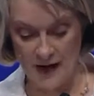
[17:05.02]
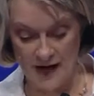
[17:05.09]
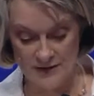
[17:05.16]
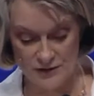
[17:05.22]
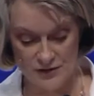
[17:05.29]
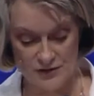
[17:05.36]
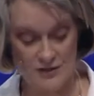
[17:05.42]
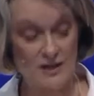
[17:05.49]

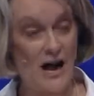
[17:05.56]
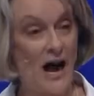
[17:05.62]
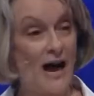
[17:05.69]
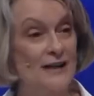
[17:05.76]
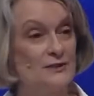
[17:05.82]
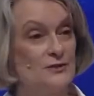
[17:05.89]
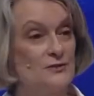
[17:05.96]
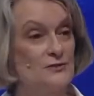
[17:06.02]
provides us
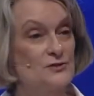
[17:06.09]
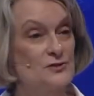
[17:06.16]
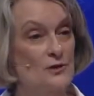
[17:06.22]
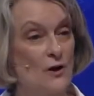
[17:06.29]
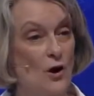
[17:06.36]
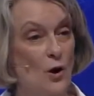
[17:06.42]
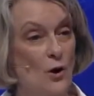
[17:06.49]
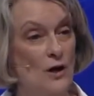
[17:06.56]

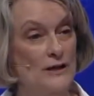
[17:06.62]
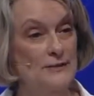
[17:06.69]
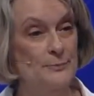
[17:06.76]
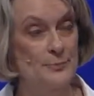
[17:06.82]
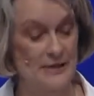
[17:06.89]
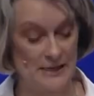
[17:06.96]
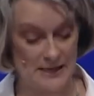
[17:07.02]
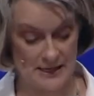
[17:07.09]
guidance on
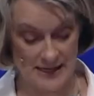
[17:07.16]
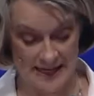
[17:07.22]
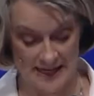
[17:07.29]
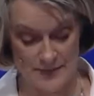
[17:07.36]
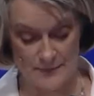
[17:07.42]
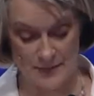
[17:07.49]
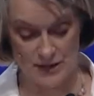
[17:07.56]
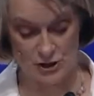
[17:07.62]
being
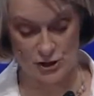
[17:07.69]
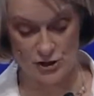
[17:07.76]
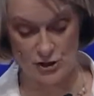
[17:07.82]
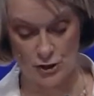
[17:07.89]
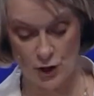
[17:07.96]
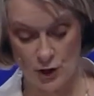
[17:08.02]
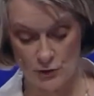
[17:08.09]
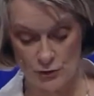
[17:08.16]
in
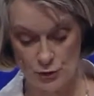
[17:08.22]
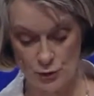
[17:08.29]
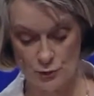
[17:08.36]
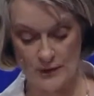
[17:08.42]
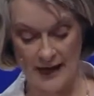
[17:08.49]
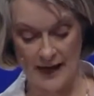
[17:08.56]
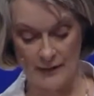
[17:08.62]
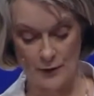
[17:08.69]
mission
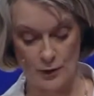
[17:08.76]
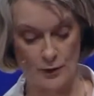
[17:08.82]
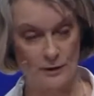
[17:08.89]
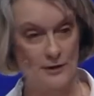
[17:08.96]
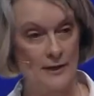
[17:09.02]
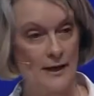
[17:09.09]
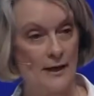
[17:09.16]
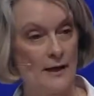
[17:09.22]
together.
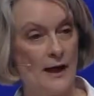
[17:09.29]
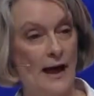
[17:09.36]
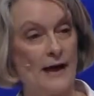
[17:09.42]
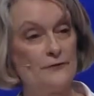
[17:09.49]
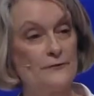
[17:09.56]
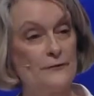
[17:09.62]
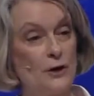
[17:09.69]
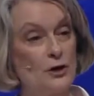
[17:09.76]

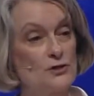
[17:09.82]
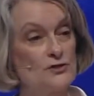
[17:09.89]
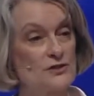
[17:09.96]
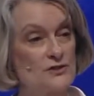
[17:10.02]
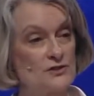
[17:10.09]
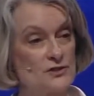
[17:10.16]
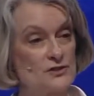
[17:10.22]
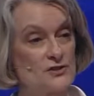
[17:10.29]
And
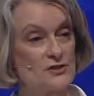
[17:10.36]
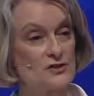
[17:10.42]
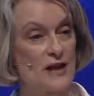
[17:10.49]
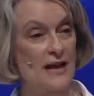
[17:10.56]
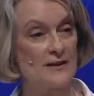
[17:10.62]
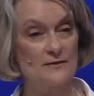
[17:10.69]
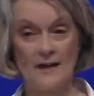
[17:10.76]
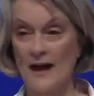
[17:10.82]
first is to
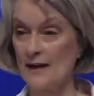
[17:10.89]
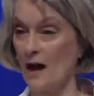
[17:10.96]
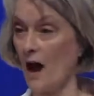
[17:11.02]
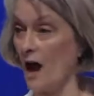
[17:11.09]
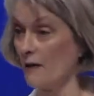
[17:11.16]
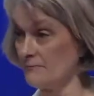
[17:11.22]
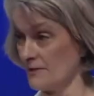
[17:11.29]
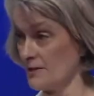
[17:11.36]
state that
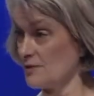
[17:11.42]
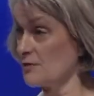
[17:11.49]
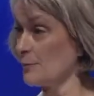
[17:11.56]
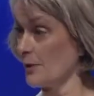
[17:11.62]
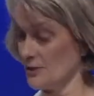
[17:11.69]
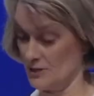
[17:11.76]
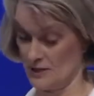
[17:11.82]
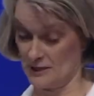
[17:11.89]

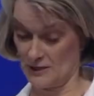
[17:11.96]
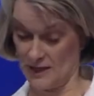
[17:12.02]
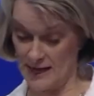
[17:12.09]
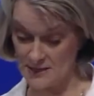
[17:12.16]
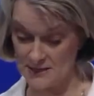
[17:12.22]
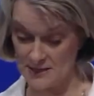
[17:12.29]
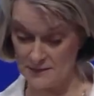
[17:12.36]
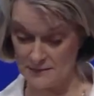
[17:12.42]
obvious but
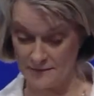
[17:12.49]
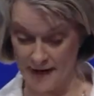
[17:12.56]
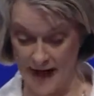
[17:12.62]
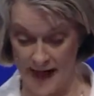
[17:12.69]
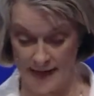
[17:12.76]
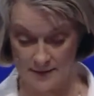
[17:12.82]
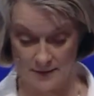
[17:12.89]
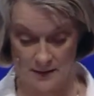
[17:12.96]
neglected
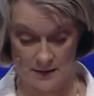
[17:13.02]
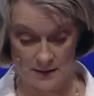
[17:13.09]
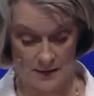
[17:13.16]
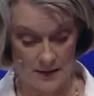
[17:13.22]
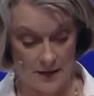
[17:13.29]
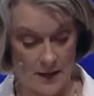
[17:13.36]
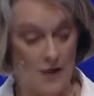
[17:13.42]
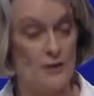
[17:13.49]
fact,
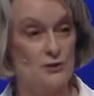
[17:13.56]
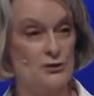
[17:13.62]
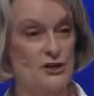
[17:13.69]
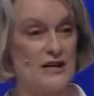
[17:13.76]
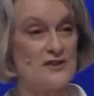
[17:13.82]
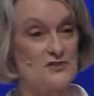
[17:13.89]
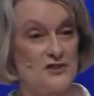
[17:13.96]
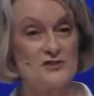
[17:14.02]

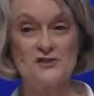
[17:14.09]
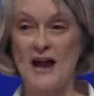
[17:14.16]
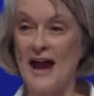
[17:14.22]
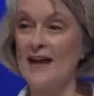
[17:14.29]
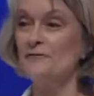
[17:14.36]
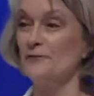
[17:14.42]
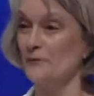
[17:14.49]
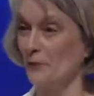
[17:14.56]
Jesus
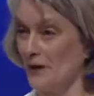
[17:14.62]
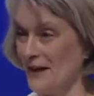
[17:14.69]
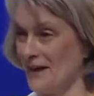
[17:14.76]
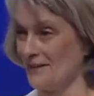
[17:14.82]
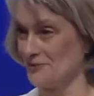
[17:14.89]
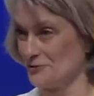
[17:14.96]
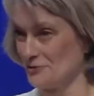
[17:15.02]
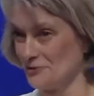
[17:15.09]
had
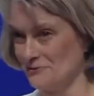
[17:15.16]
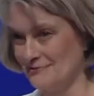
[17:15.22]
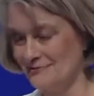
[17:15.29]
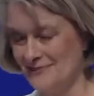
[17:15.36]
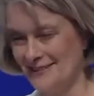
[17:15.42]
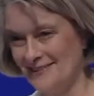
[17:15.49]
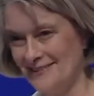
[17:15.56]
friends.